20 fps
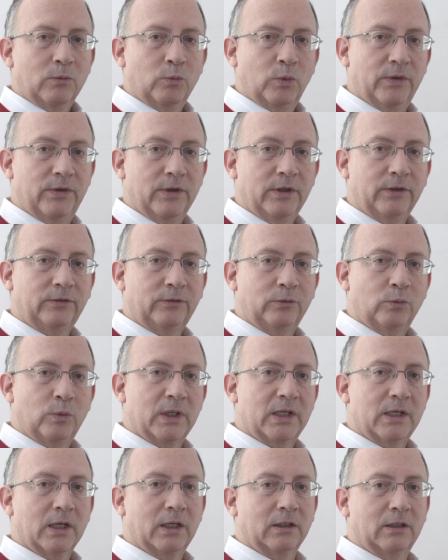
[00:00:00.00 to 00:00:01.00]
With this,
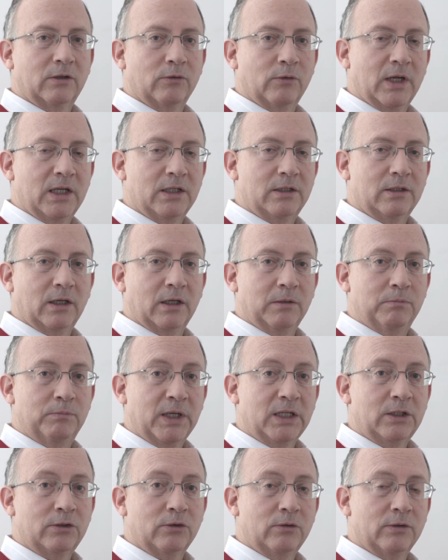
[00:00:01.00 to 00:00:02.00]
we can create a
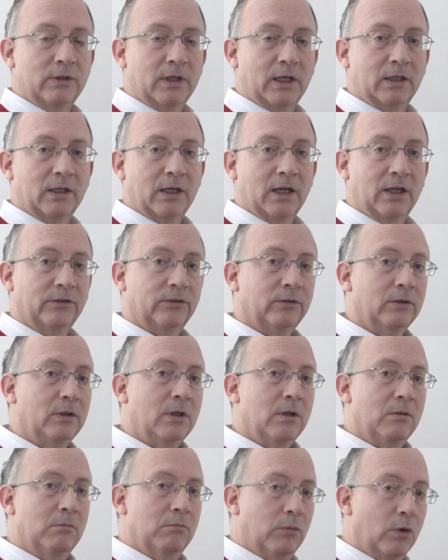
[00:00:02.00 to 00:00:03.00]
picture that has
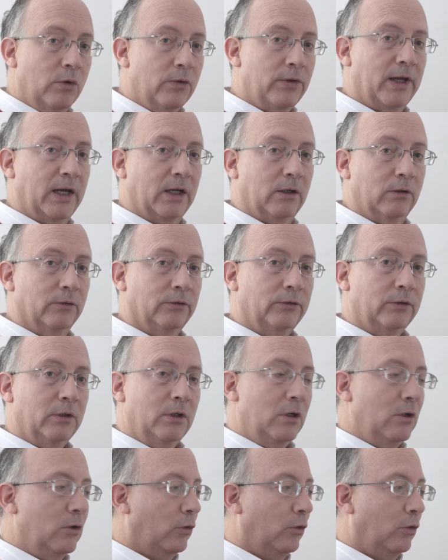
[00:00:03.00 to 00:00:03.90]
both angles.